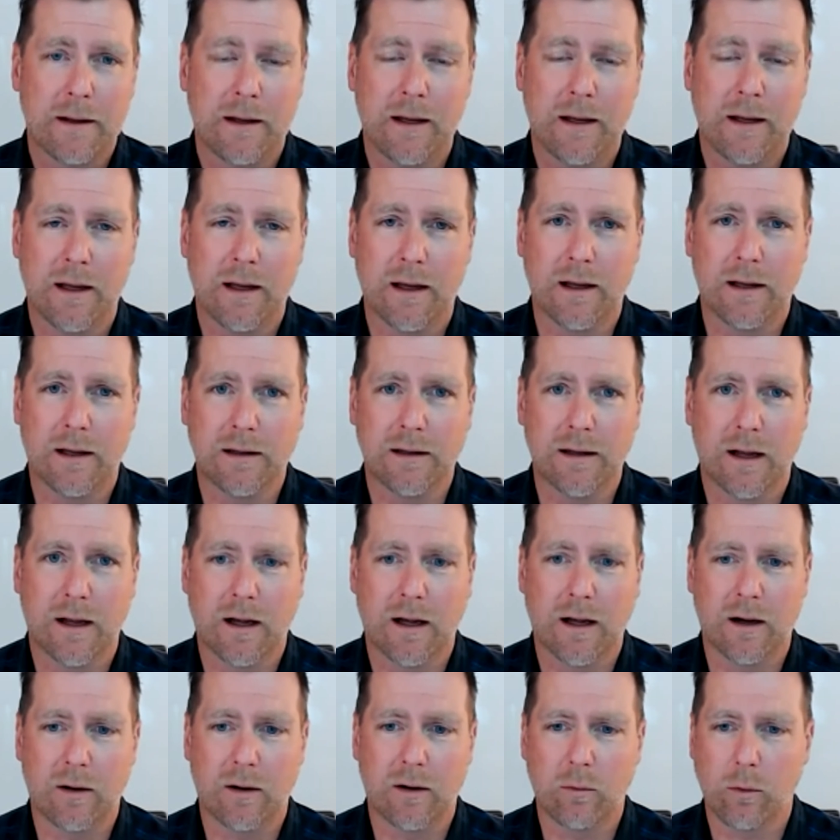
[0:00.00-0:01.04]
and
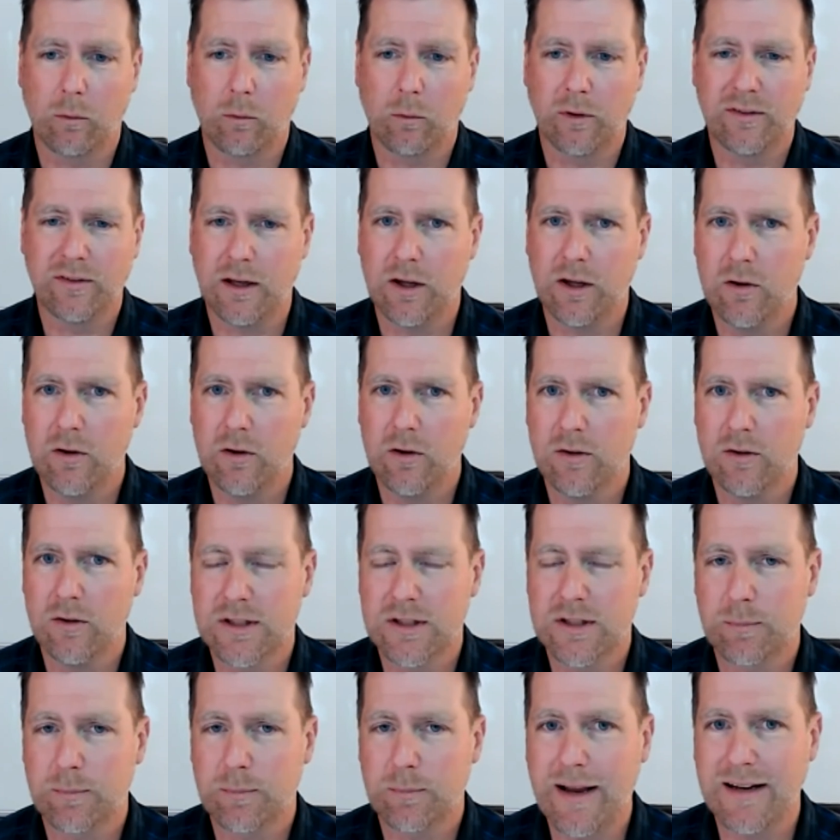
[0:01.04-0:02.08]
when we're seeing huge
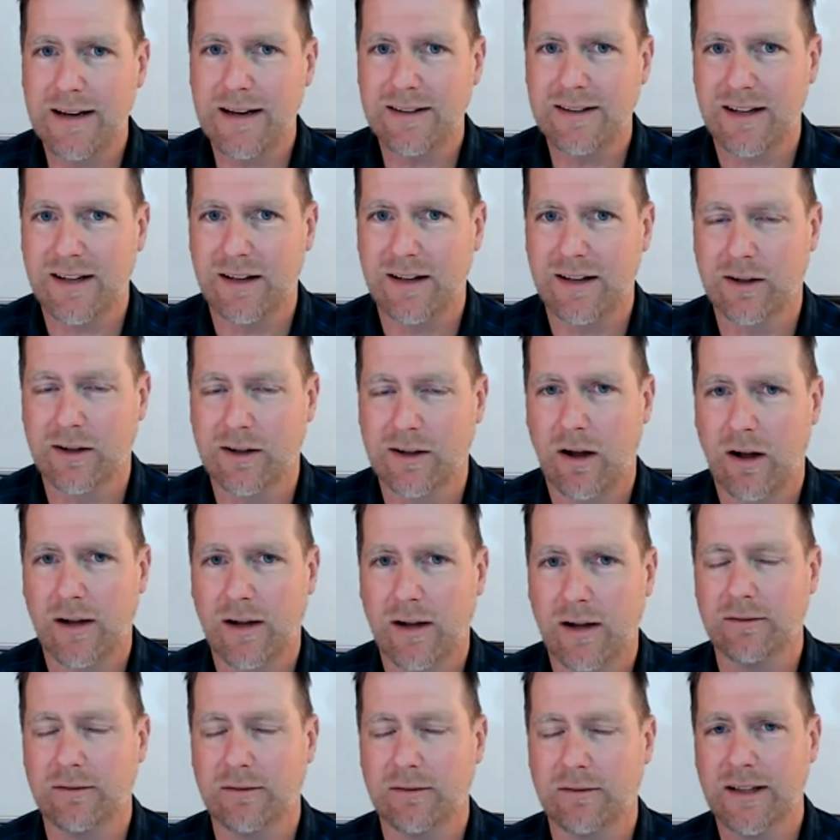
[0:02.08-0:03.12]
spikes in the
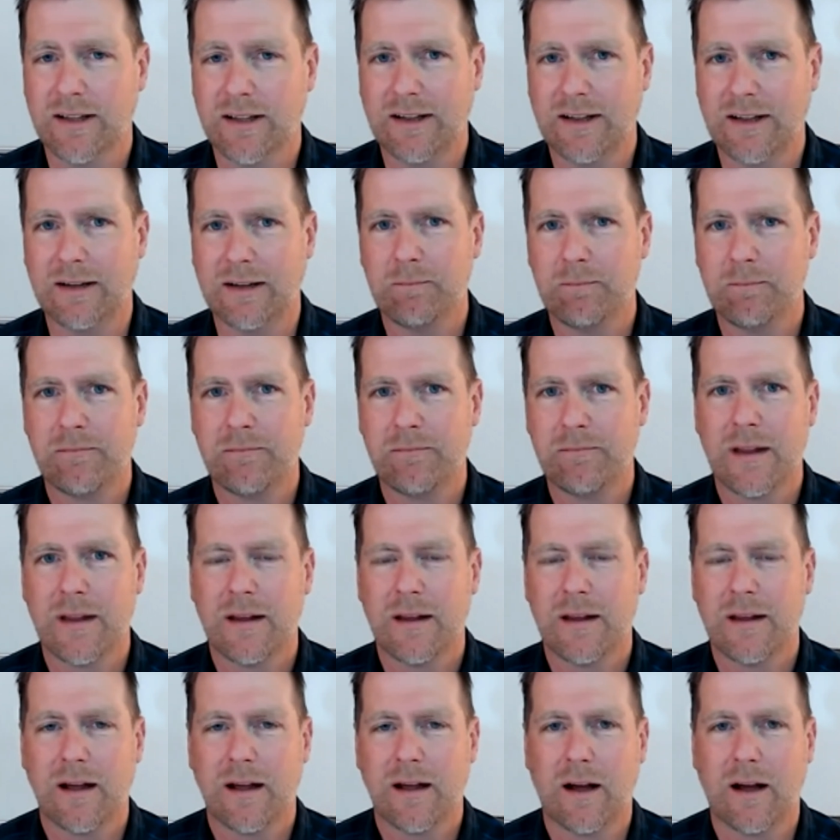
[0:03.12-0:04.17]
cost of living,
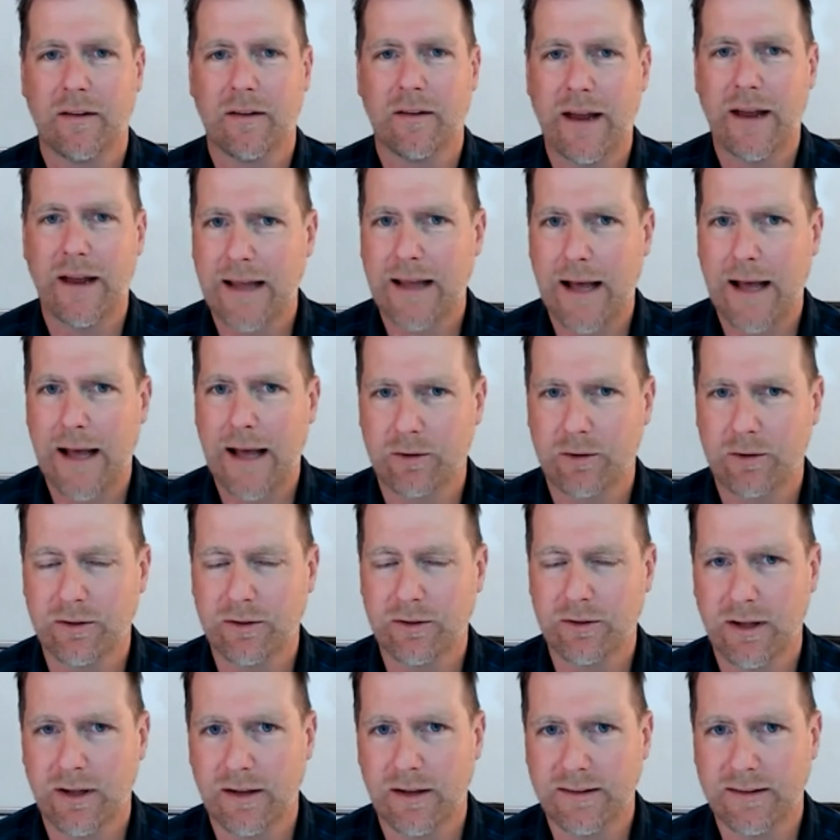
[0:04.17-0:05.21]
that
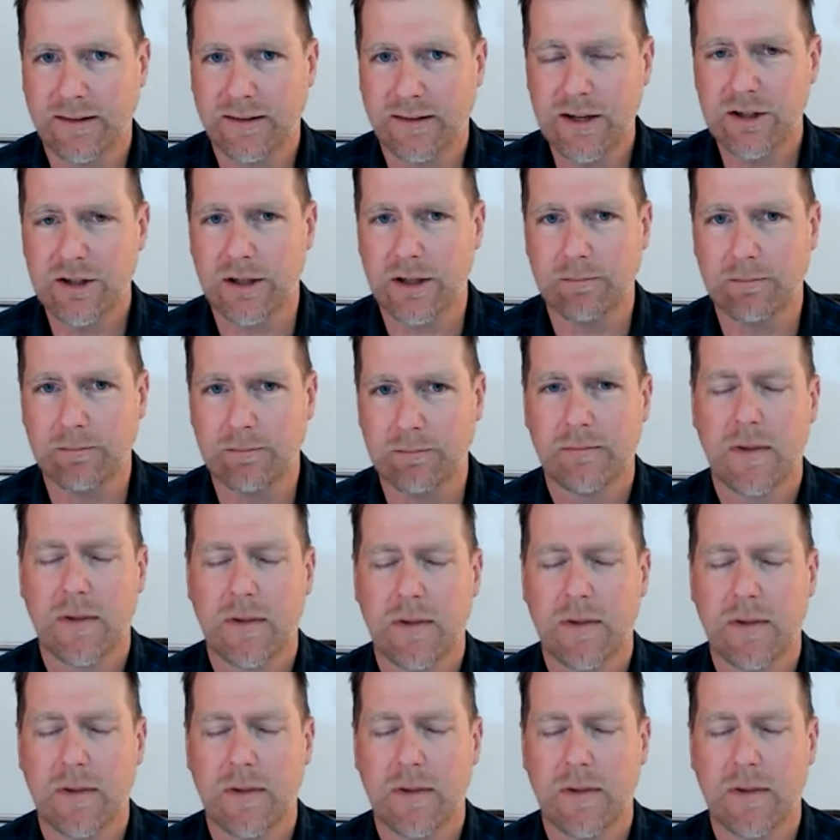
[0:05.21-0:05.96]
captures attention.